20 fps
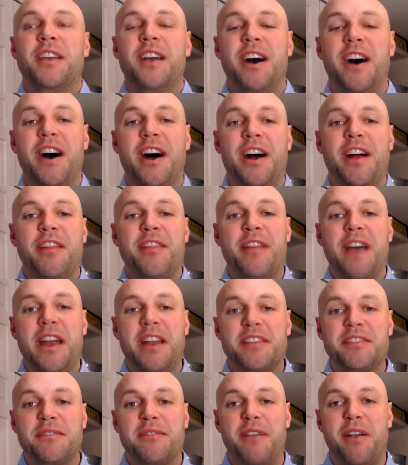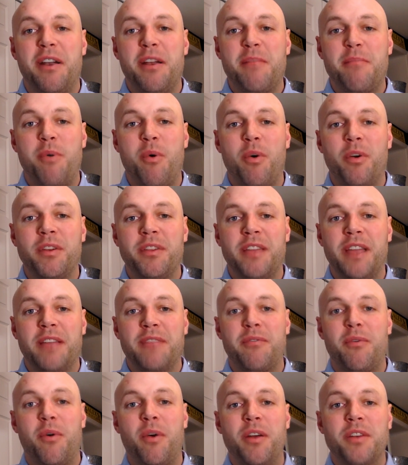That is a very important
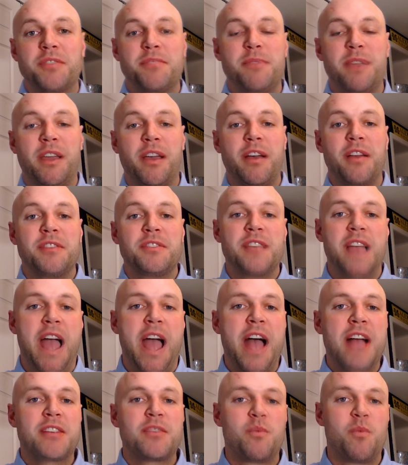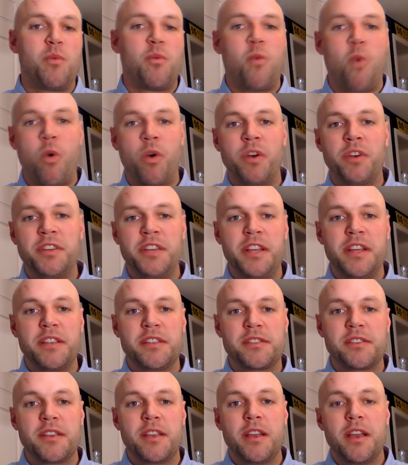thing for us, because as
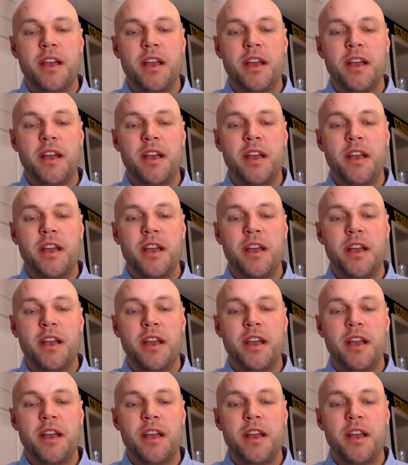warranties